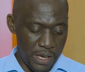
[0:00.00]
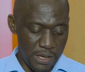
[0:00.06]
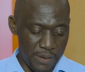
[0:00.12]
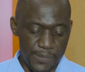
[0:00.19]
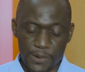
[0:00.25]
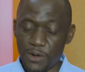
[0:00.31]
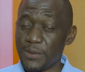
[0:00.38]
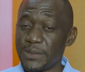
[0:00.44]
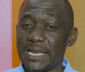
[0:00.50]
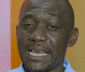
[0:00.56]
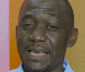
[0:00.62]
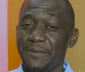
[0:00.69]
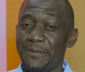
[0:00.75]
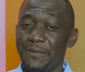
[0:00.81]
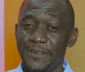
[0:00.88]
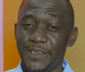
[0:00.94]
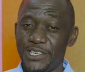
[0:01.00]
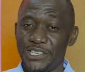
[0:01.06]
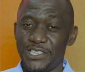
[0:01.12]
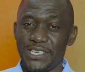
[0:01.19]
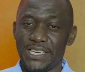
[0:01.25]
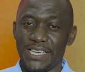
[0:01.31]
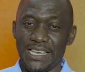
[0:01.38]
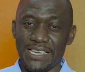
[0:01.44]
It becomes like a
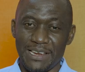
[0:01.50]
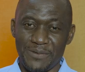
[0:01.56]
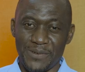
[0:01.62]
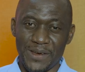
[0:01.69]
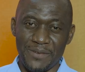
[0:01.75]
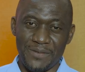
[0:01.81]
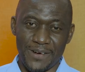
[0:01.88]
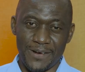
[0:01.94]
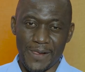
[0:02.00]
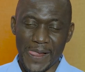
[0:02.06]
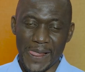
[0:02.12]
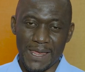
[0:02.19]
fish in the river.